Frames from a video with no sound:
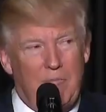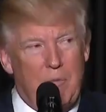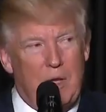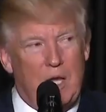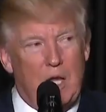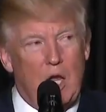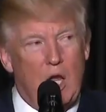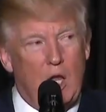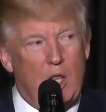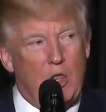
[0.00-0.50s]

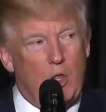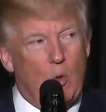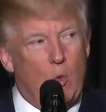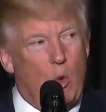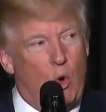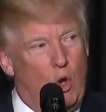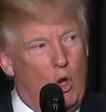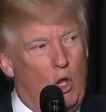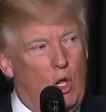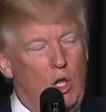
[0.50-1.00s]
me, the
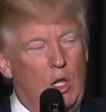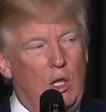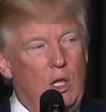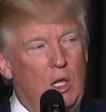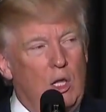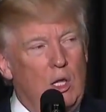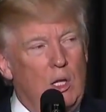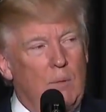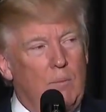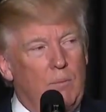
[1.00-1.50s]
wall
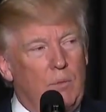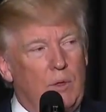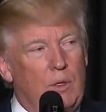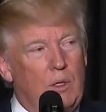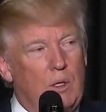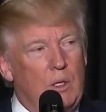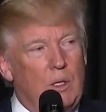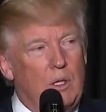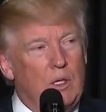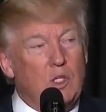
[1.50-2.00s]

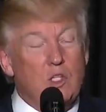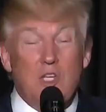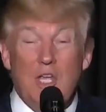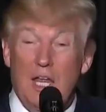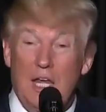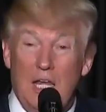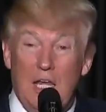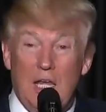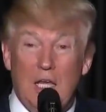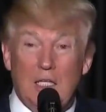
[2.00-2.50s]
is
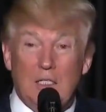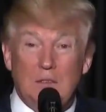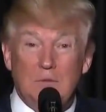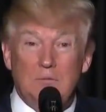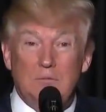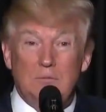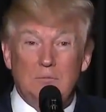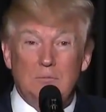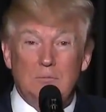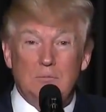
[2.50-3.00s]
getting
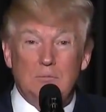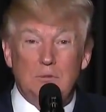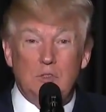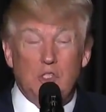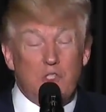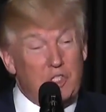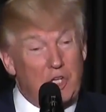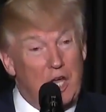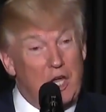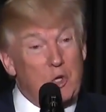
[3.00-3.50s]

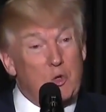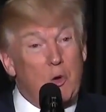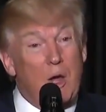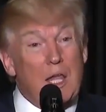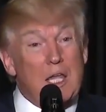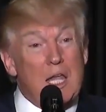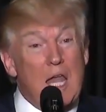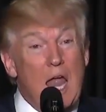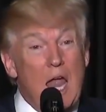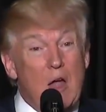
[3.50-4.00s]
designed
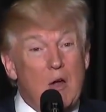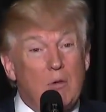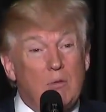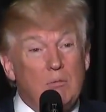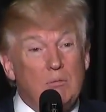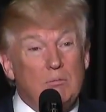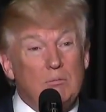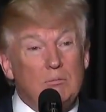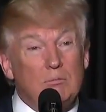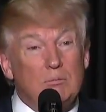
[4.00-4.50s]
right now.
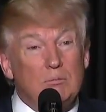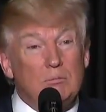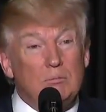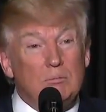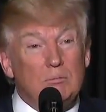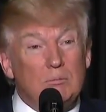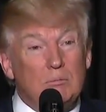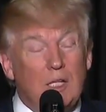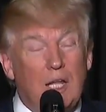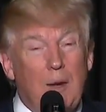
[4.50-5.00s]

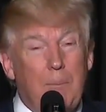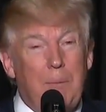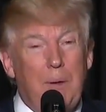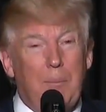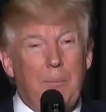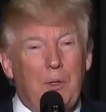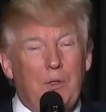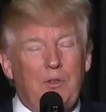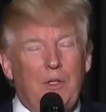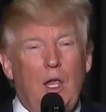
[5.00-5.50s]
A lot of
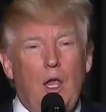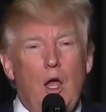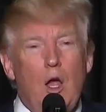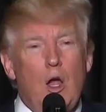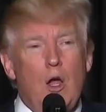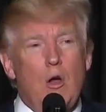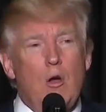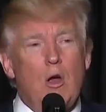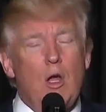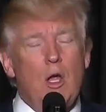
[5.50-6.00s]
people say,
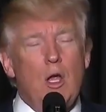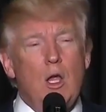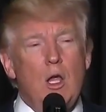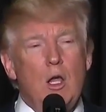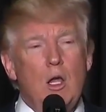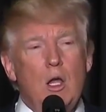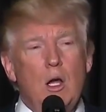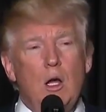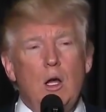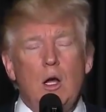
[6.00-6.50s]

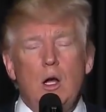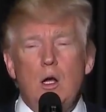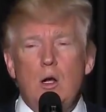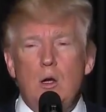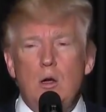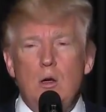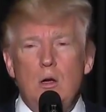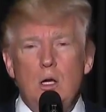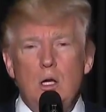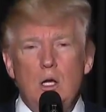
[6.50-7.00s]

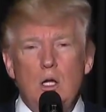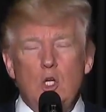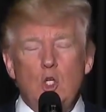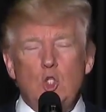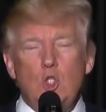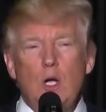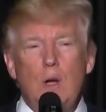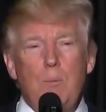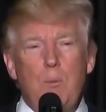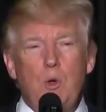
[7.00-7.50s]
oh,
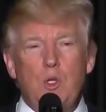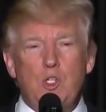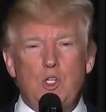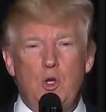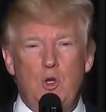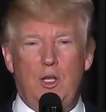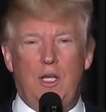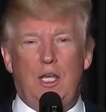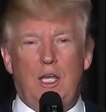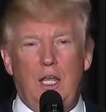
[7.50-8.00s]
Trump was
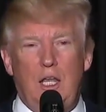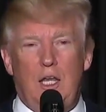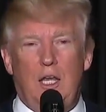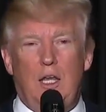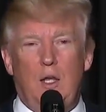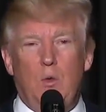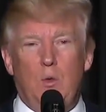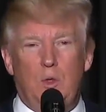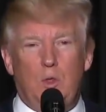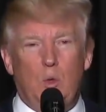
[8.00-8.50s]
only
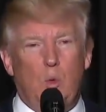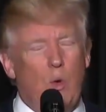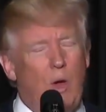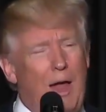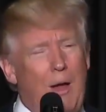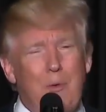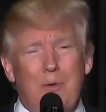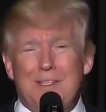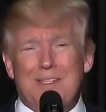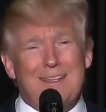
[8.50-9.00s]
kidding with the wall.
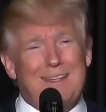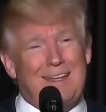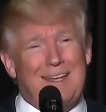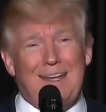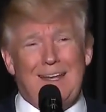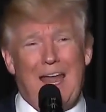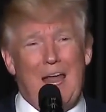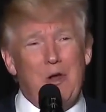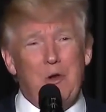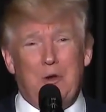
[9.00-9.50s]
I wasn't
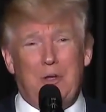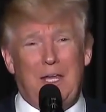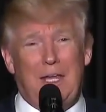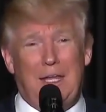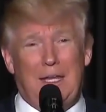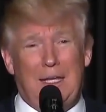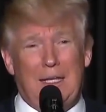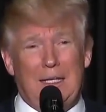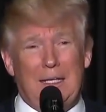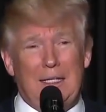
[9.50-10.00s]
kidding. I don't
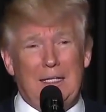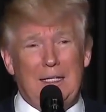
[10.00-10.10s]
kid.